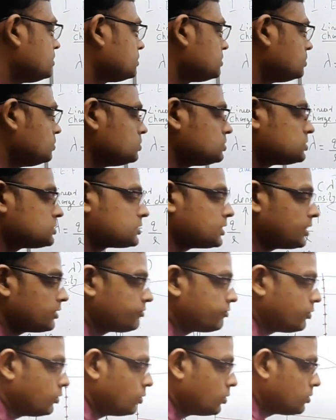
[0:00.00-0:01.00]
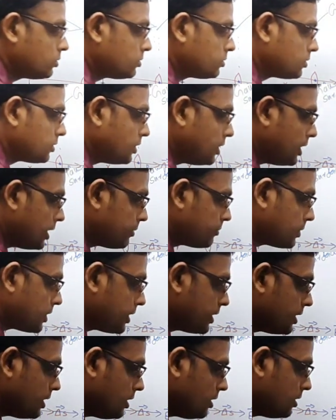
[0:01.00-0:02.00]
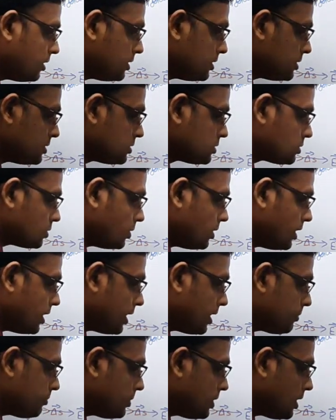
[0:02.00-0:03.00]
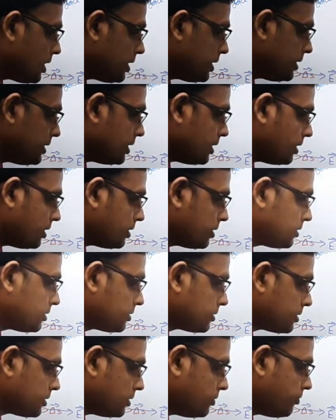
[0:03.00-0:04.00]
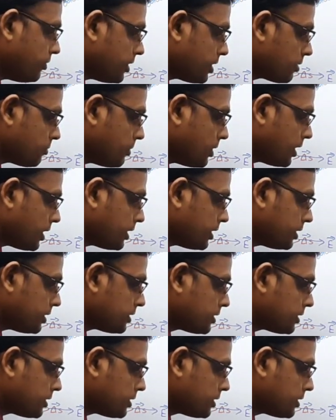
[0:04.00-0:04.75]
Q stand for lambda L. So lambda L divided by